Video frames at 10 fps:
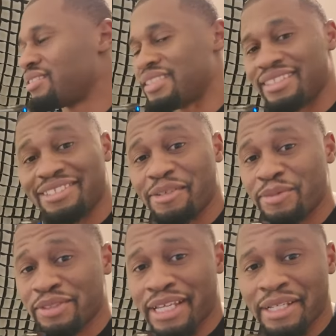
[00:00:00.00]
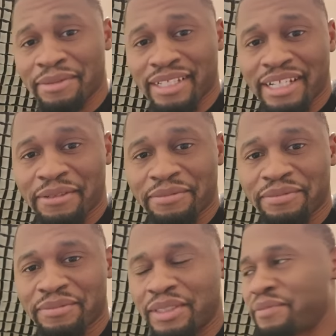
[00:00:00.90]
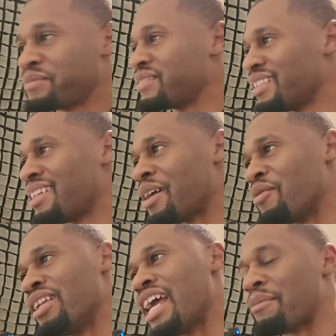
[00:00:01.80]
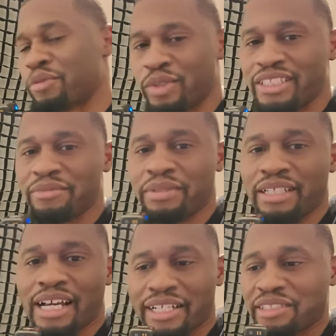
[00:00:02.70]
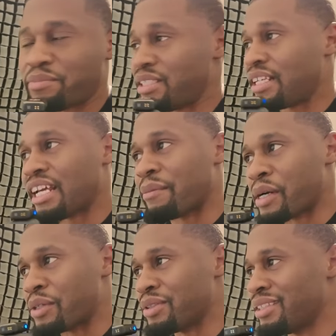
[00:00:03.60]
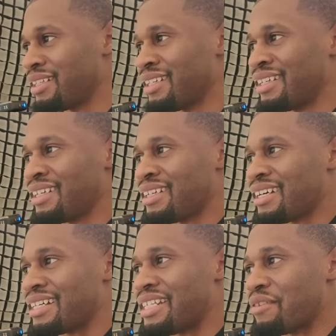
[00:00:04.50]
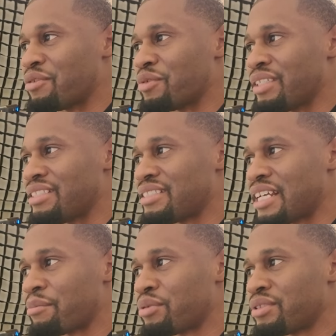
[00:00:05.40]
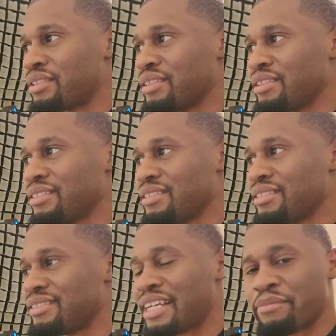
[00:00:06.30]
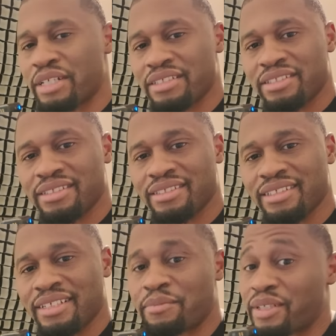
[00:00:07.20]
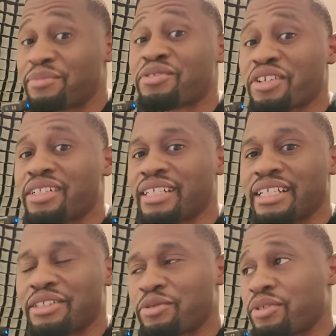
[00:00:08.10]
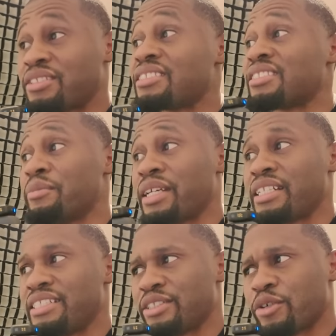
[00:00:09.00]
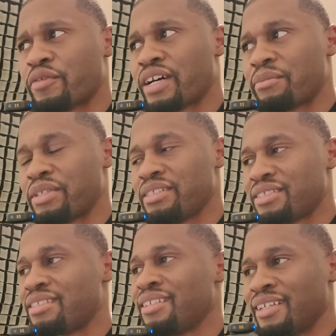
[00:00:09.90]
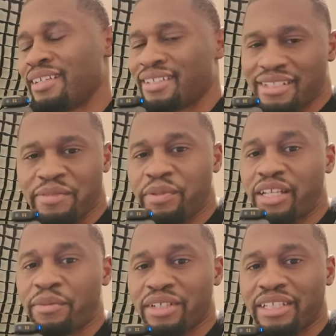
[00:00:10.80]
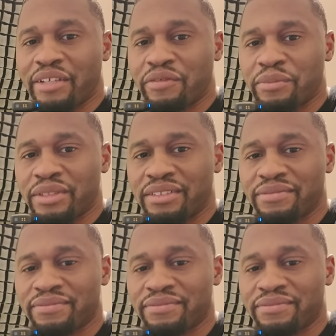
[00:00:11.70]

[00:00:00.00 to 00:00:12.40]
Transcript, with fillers: Shit, it's almost game time. But I'm really happy with this beat, how this beat came out. I never really sampled that much, but I'm starting to get into it since I'm making these lo-fi beats. It's becoming a thing for me.